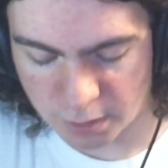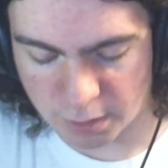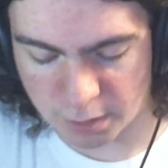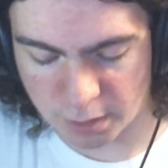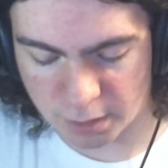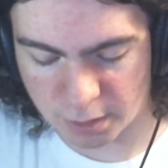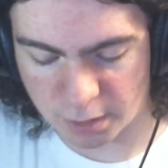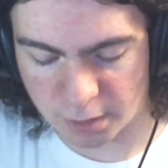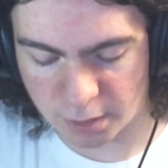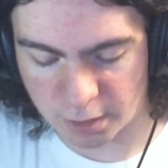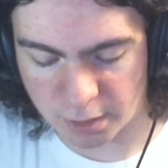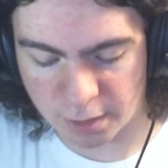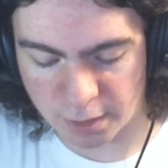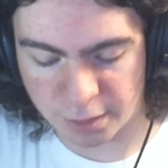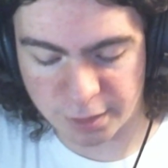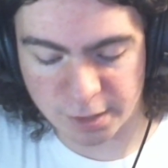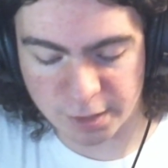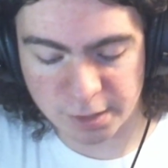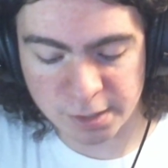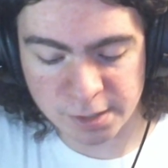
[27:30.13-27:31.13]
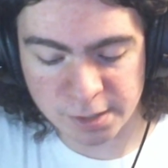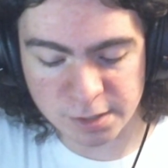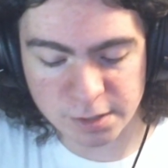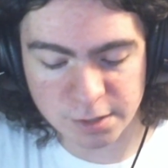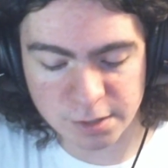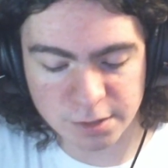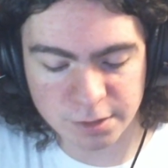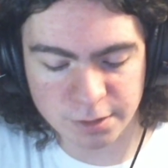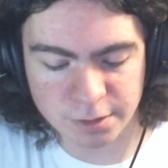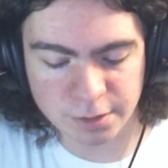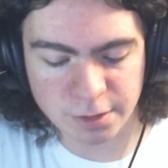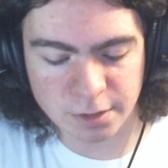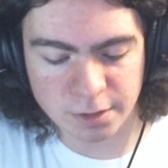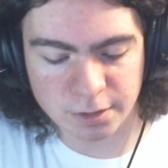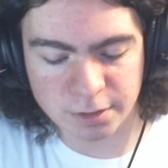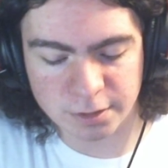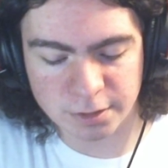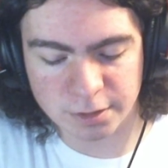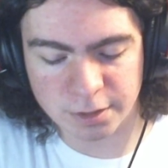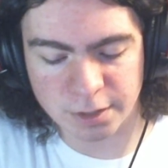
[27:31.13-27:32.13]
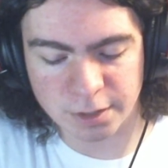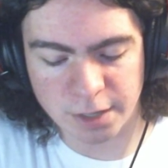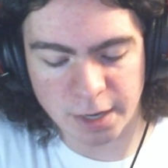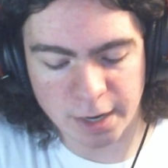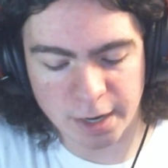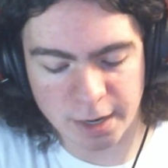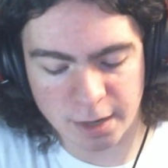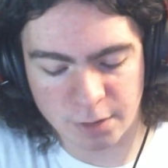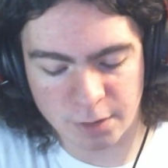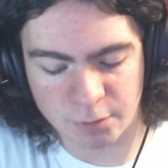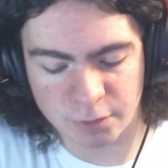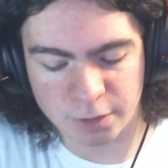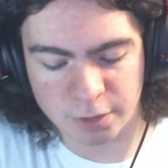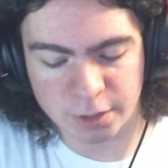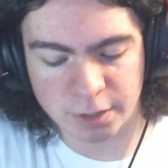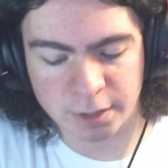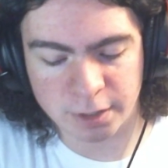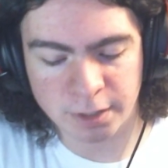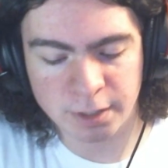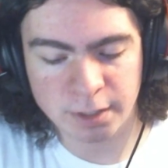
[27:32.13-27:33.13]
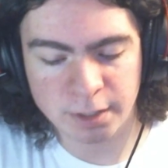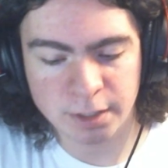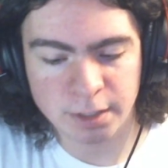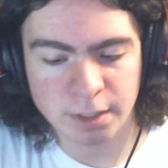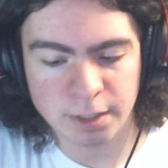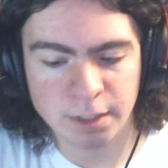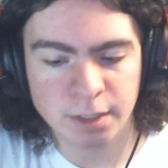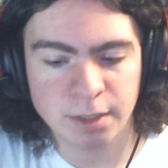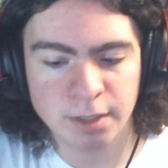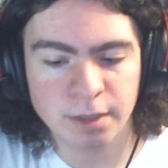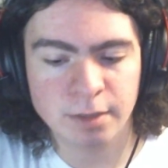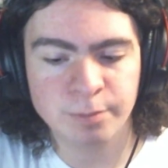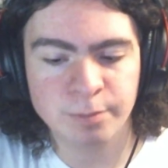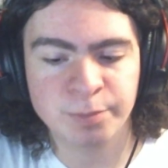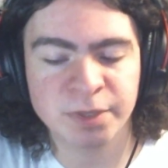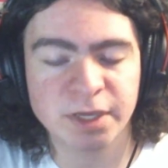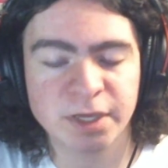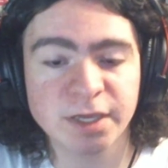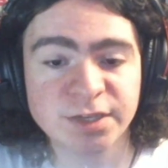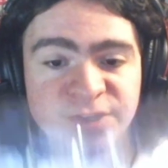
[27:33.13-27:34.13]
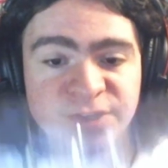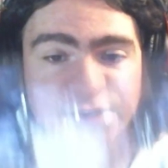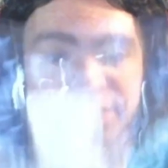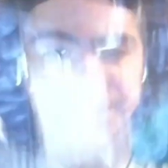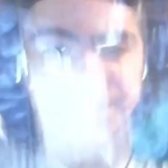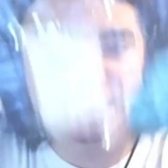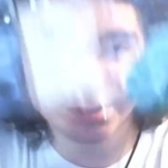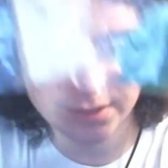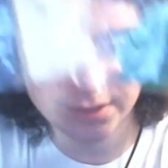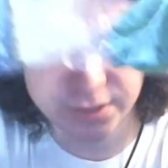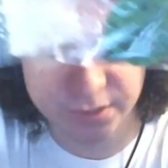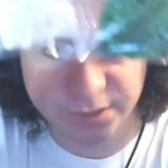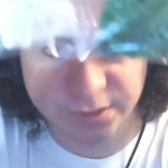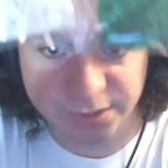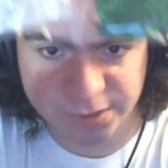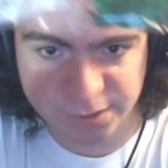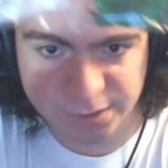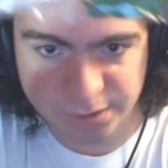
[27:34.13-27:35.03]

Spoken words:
And then here are our pieces.